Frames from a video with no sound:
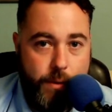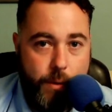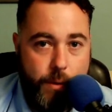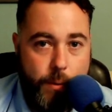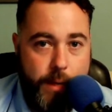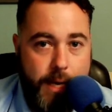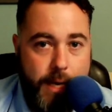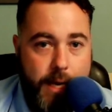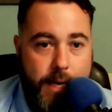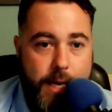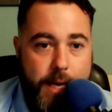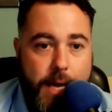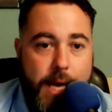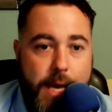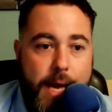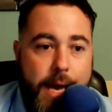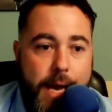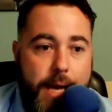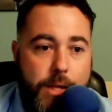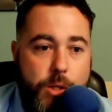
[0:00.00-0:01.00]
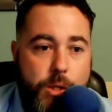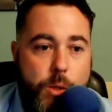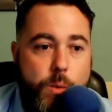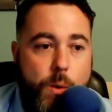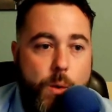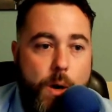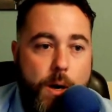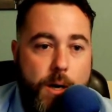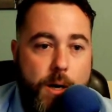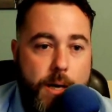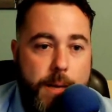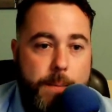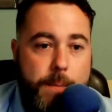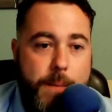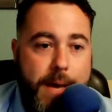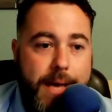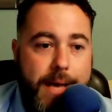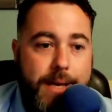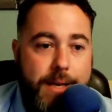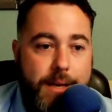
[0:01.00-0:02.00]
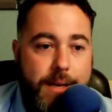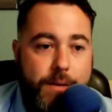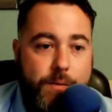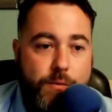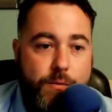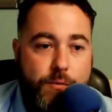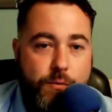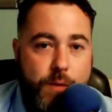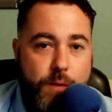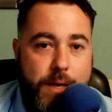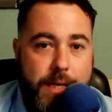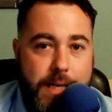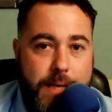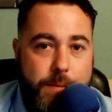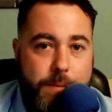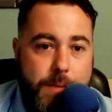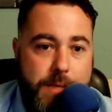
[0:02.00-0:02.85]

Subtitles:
okay, and you are a pet-friendly